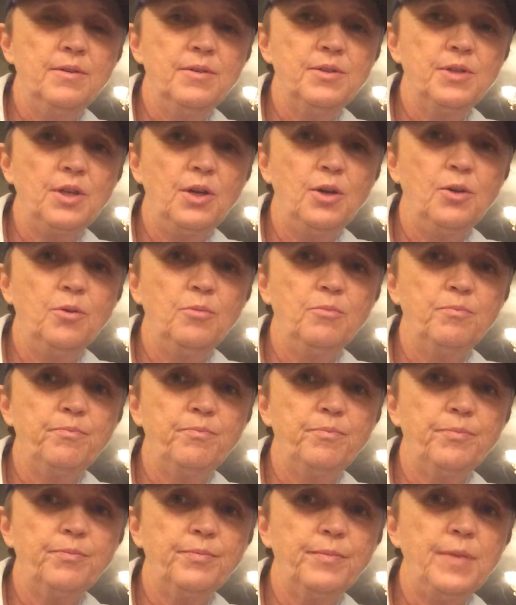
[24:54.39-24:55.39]
So
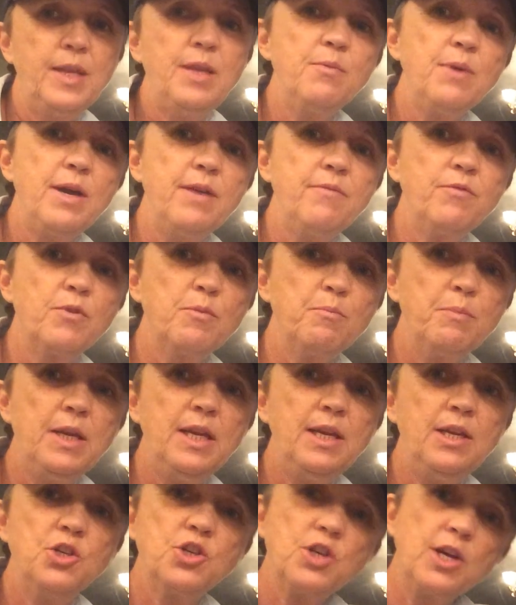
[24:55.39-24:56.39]
anyway, from
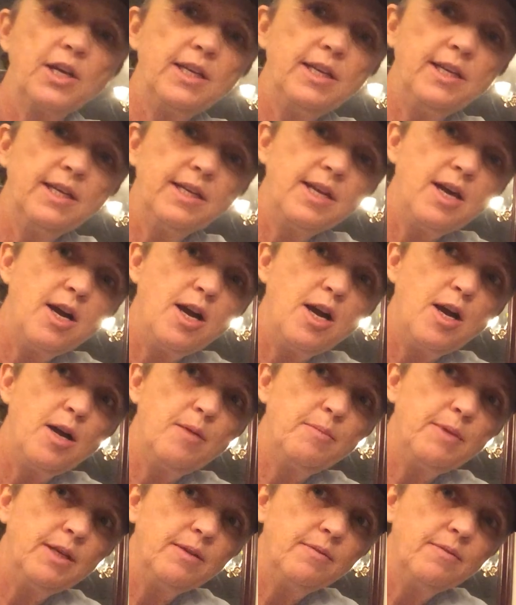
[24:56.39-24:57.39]
me, Truckee
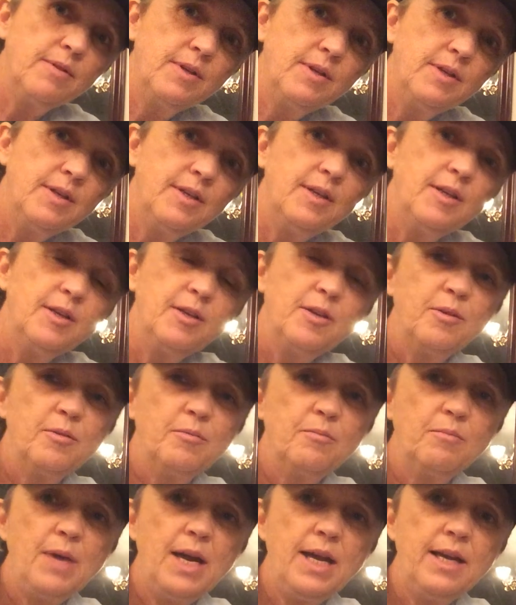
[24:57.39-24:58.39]
Kadam, and
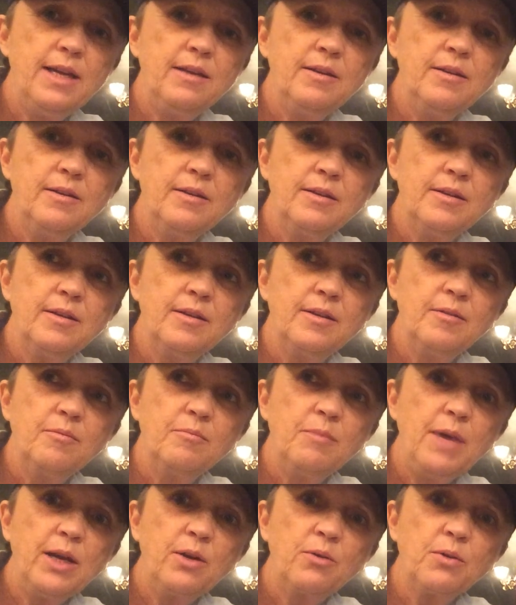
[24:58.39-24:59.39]
my
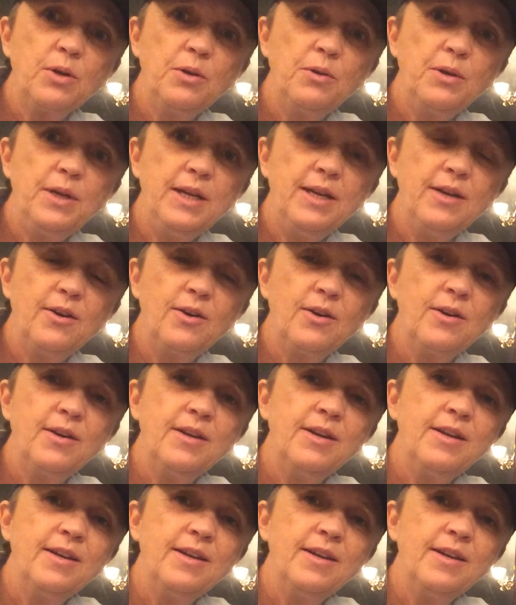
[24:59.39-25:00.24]
crew here.